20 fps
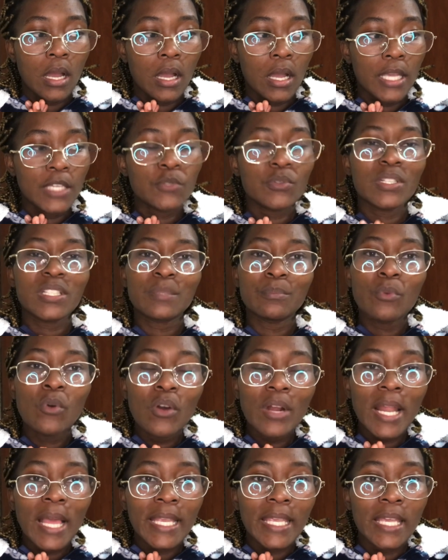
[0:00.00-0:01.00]
It was more
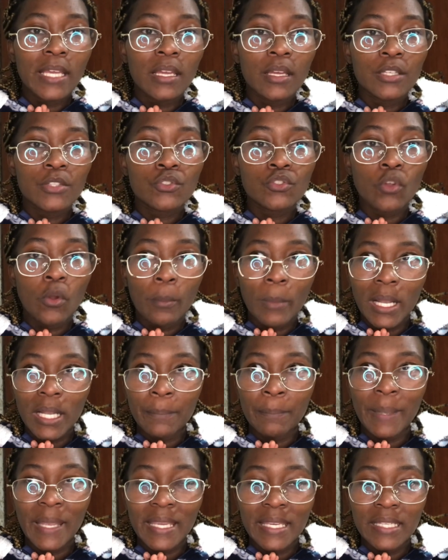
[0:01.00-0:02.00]
like a stomach
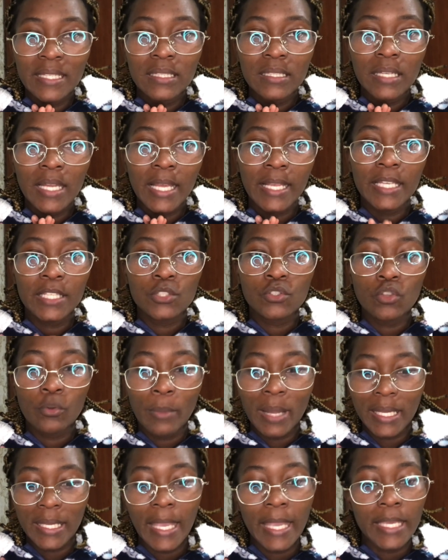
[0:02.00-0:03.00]
pain, like a
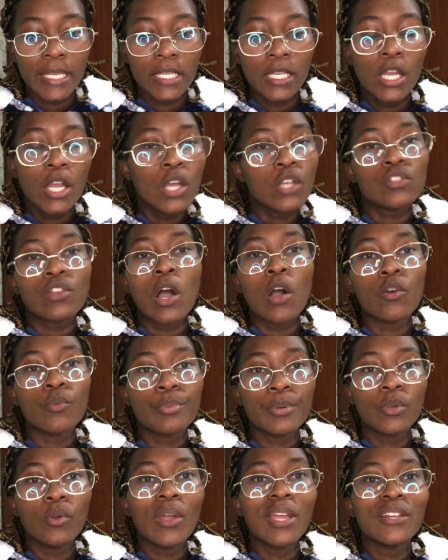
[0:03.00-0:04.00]
stomach ache. So
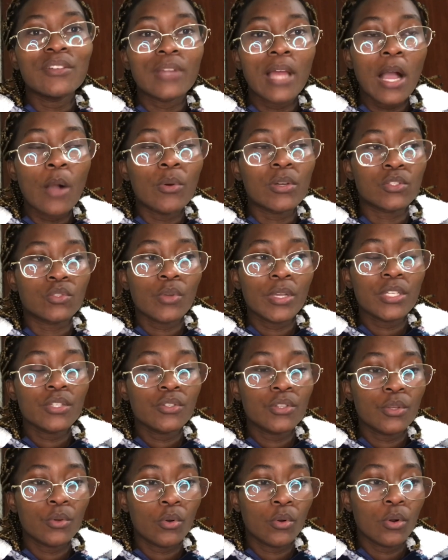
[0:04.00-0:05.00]
I was going to
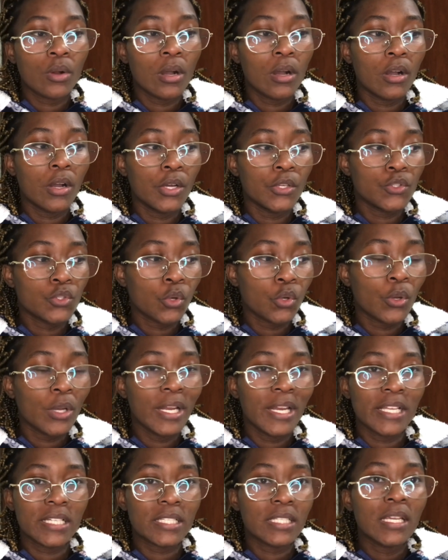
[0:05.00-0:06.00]
the
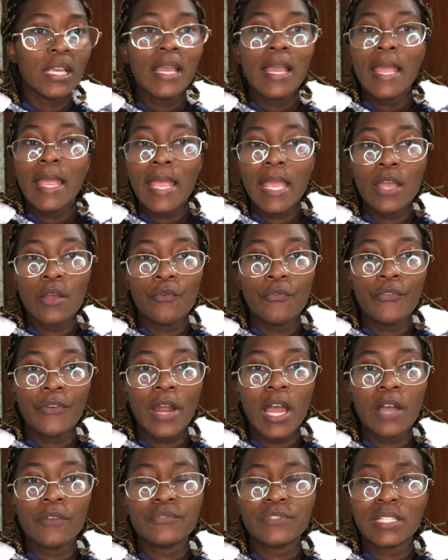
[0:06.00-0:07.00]
toilet every
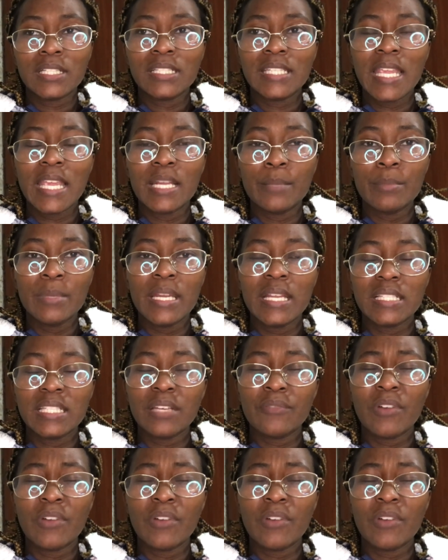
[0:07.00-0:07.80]
after 10 minutes,